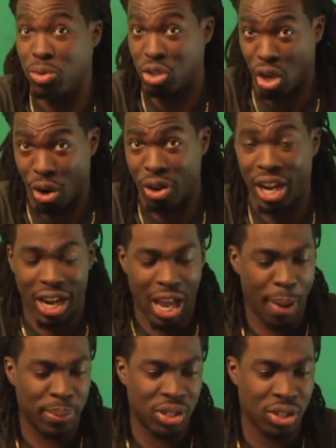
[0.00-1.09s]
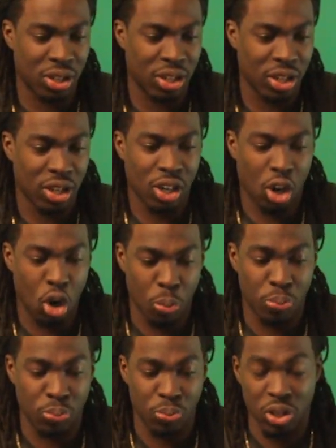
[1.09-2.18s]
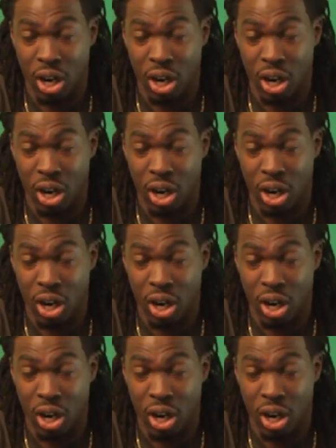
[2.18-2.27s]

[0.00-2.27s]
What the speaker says: Sorry that happened to you. Hope, you